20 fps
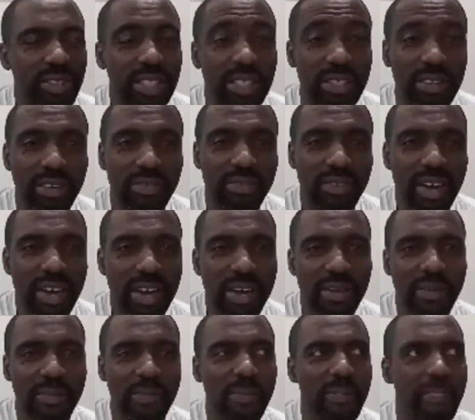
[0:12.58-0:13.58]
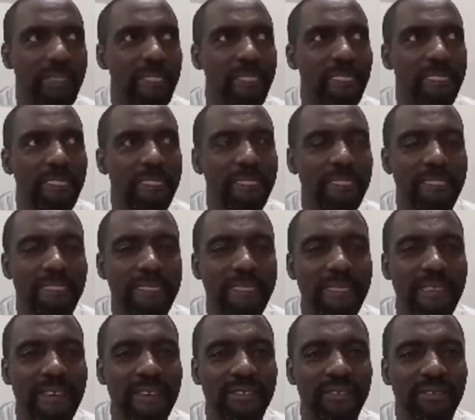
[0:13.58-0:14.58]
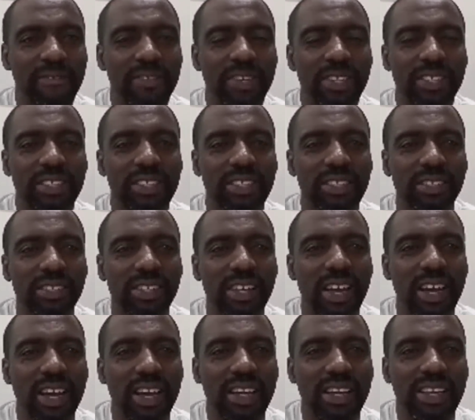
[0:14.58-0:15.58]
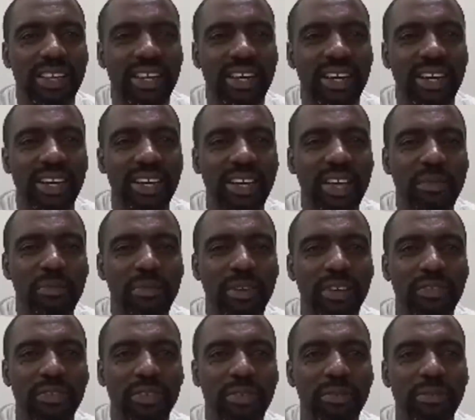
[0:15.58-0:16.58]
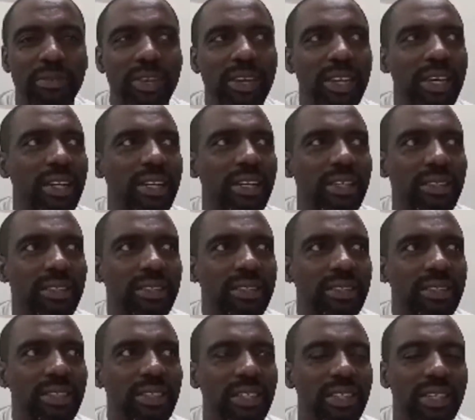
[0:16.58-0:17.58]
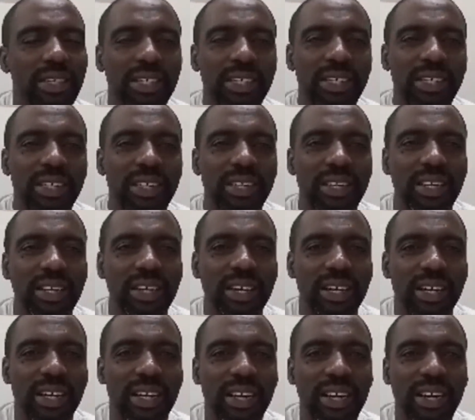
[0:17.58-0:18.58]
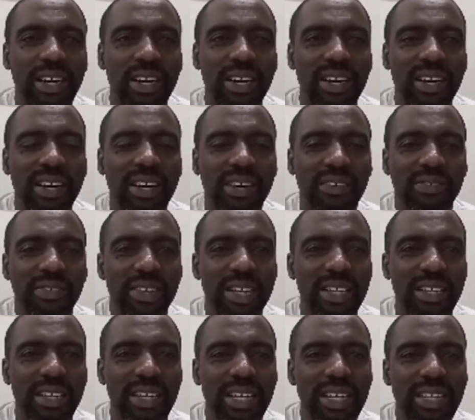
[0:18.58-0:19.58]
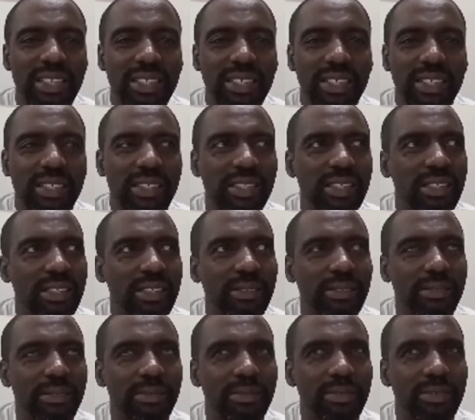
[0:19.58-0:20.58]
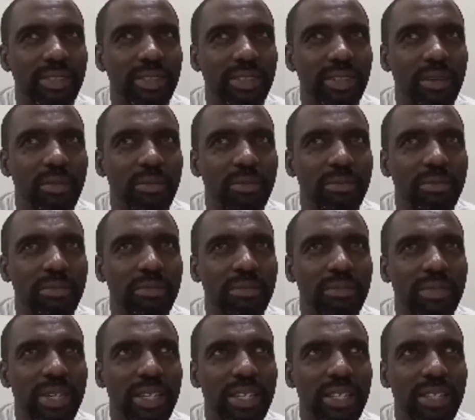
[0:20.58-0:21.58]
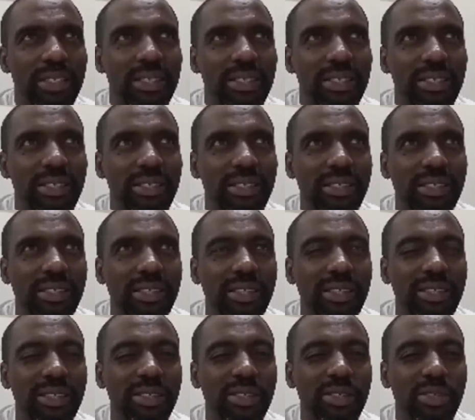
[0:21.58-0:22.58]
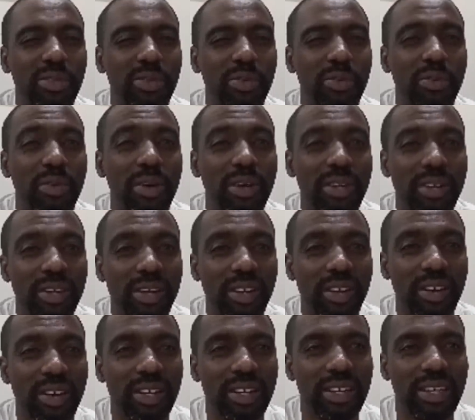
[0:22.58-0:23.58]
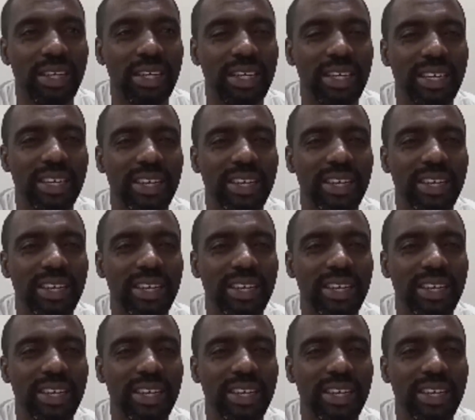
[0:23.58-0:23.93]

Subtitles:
River. First, I came back from Lagos. Our flight landed some minutes to 1 o'clock,